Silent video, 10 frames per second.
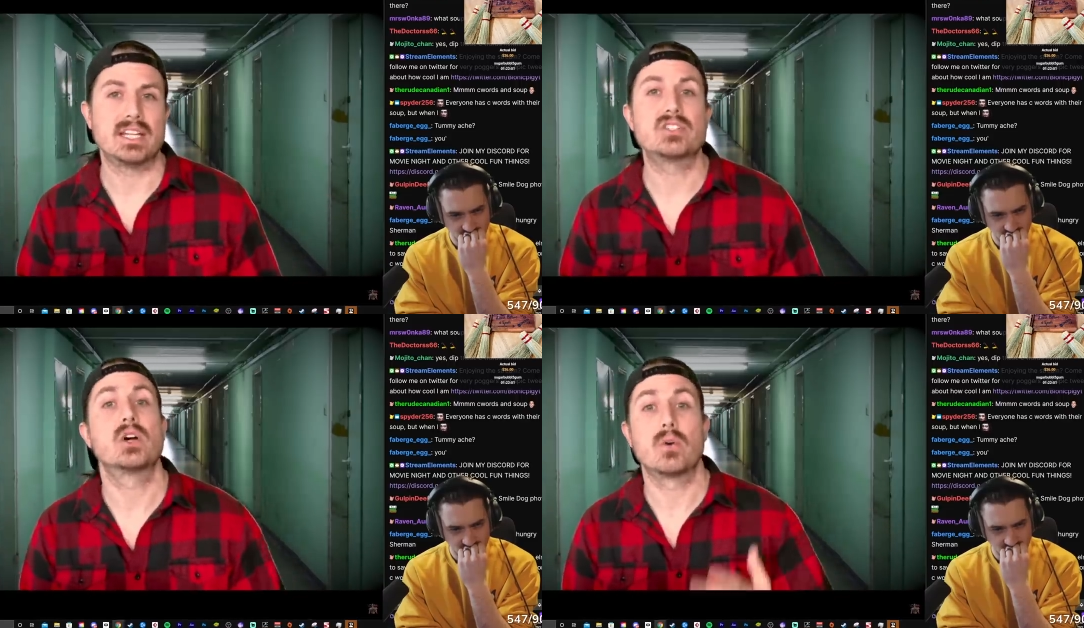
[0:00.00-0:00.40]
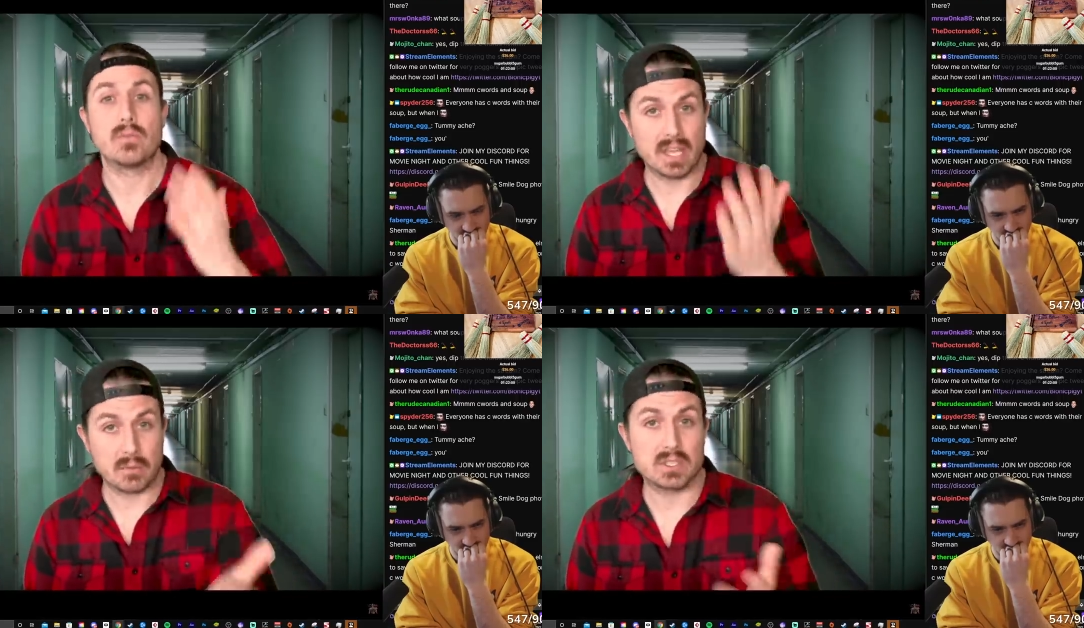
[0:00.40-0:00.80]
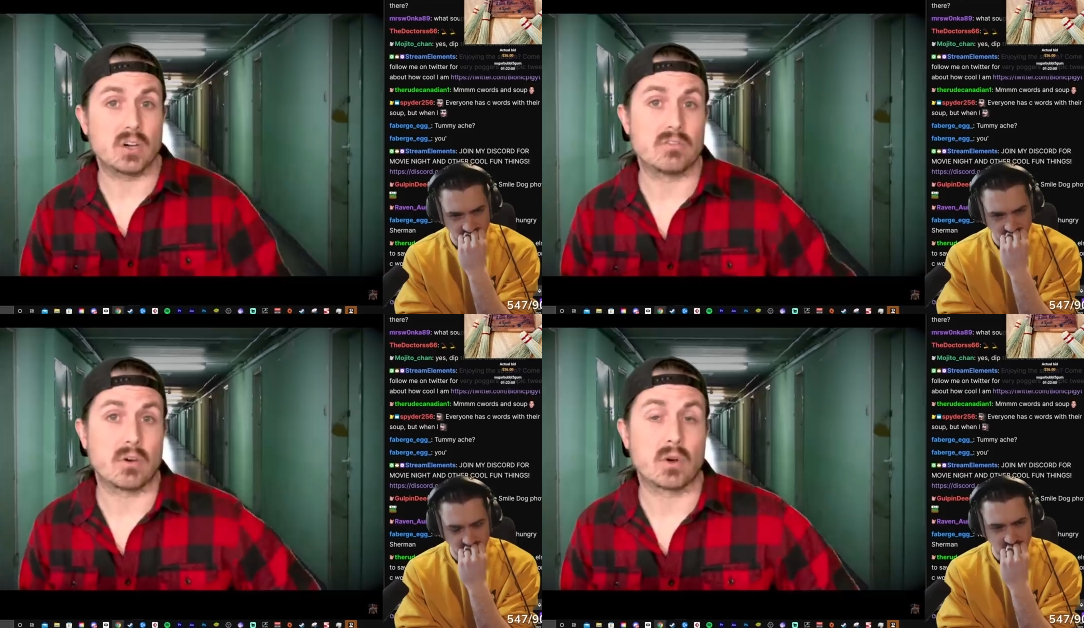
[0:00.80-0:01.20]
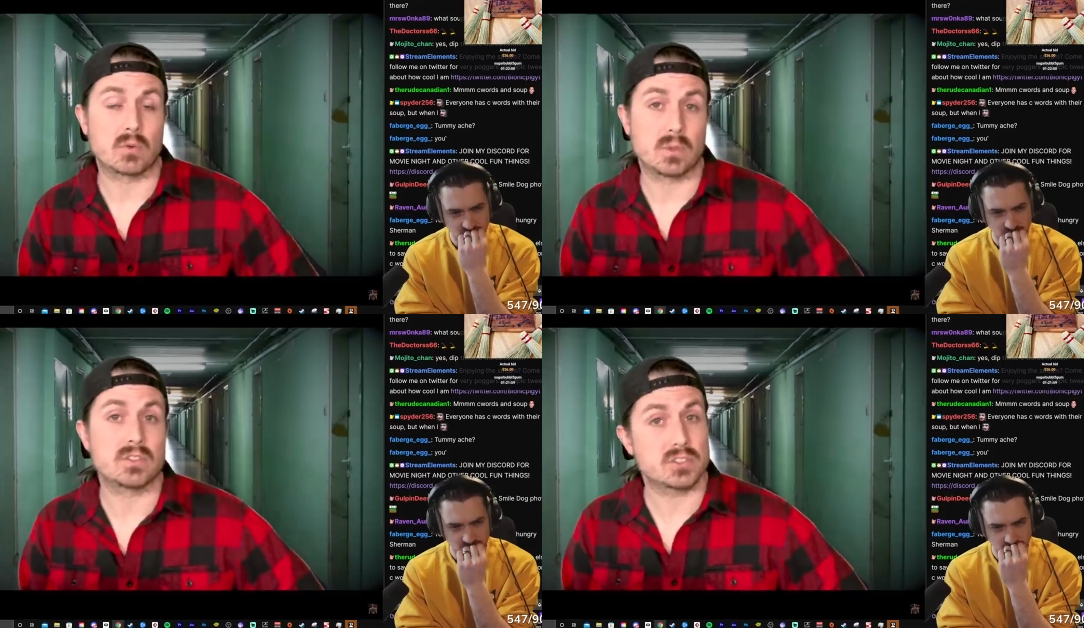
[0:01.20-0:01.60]
Speaker 1: and so they would go
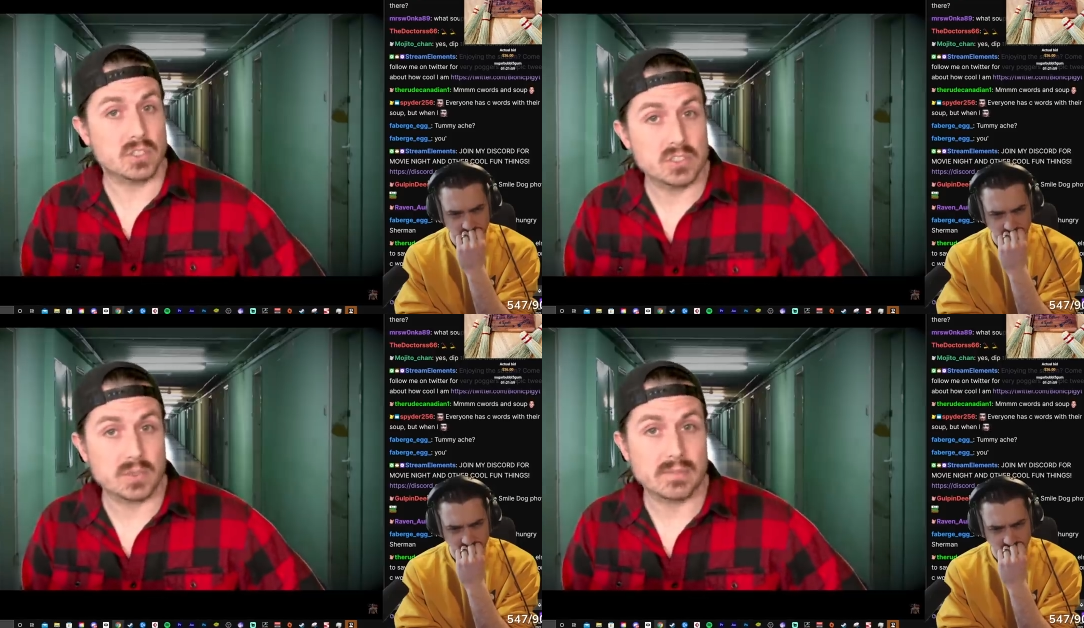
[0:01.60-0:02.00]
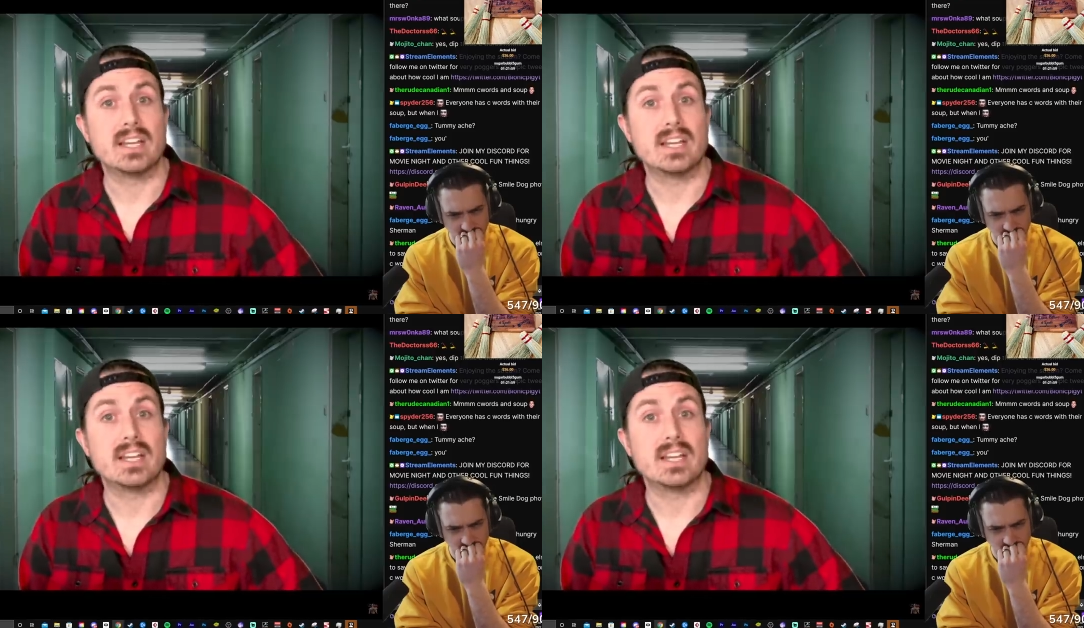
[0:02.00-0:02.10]
forward with the surgery.